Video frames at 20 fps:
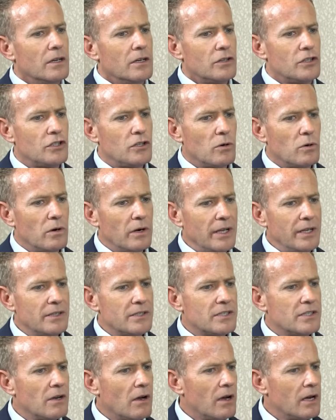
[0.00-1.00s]
Sure,
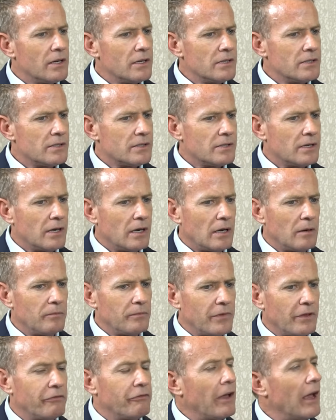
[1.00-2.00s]
insiders,
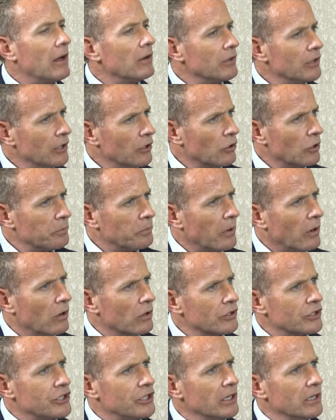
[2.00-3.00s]
um, the founding group of
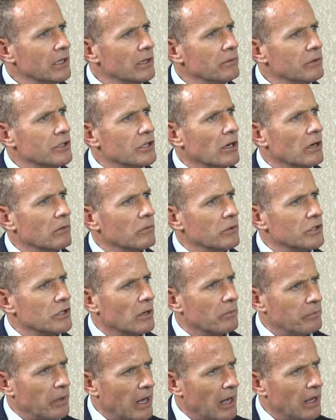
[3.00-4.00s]
Hot Chili, which, I, which
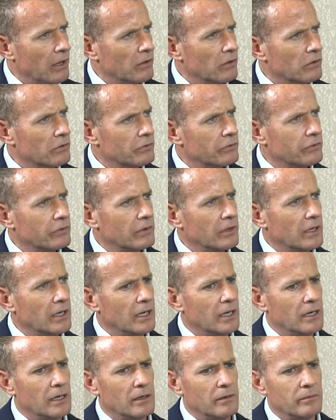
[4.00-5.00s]
I'm part of.
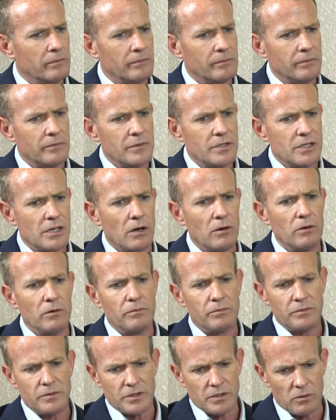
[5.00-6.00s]
Um, so,
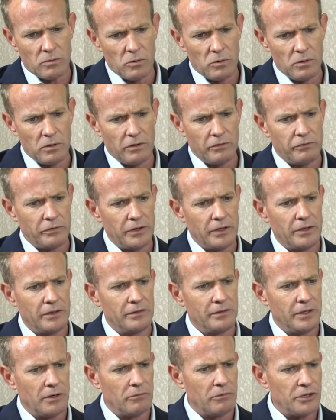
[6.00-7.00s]
so all of the,
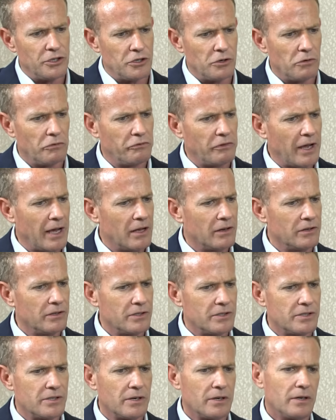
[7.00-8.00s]
the original
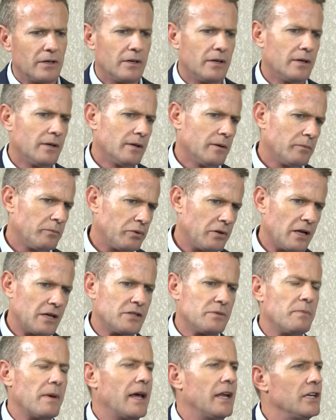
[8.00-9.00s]
founders,
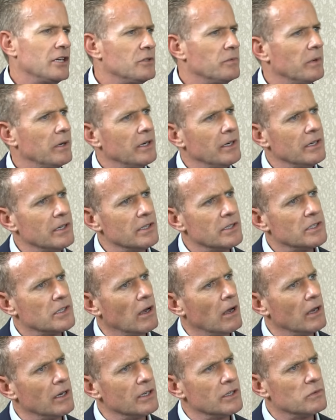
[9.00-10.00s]
plus management and
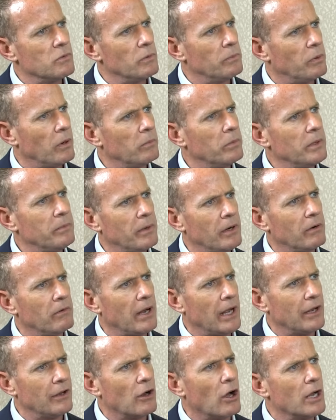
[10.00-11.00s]
insiders, would probably be
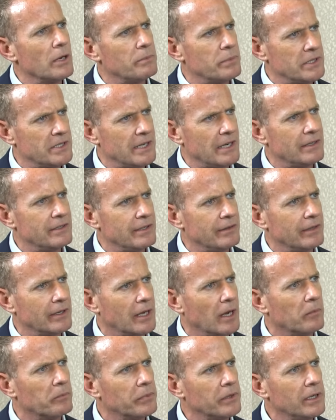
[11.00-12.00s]
around nine percent in the
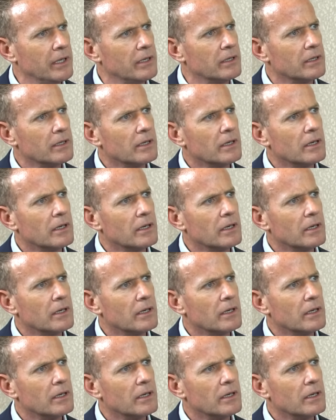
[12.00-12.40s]
company,